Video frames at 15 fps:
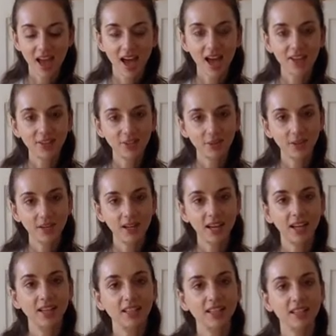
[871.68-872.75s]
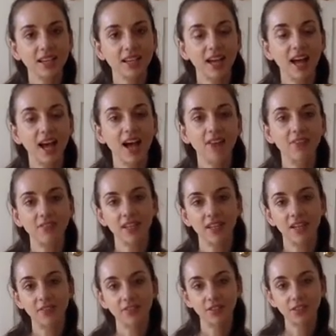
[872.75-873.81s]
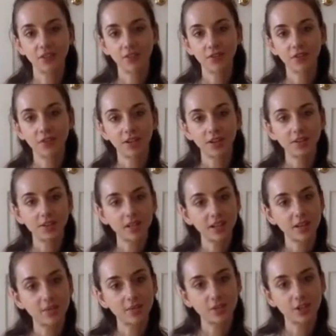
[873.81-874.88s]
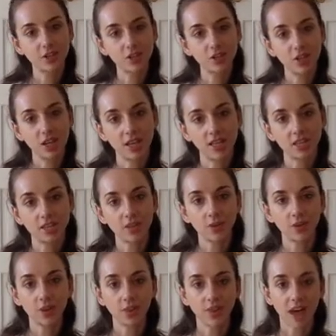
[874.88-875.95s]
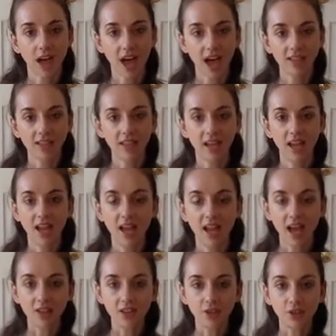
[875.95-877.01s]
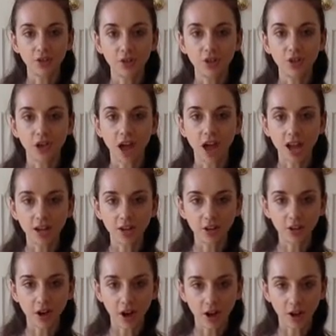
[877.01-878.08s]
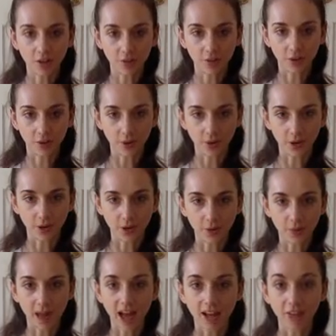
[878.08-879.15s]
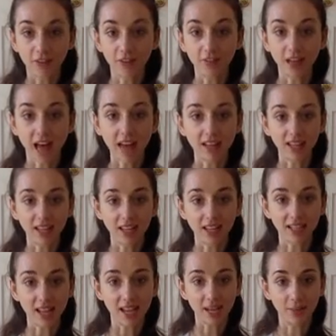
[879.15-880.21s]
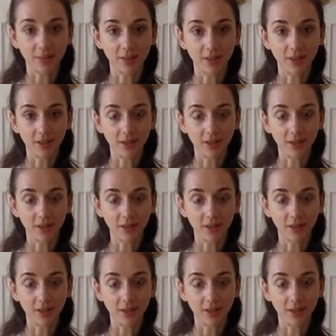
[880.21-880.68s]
As you inhale, let's take a half lift. So fingers can come to the shins or the thighs. As you shine your heart forward, your back flat like a table.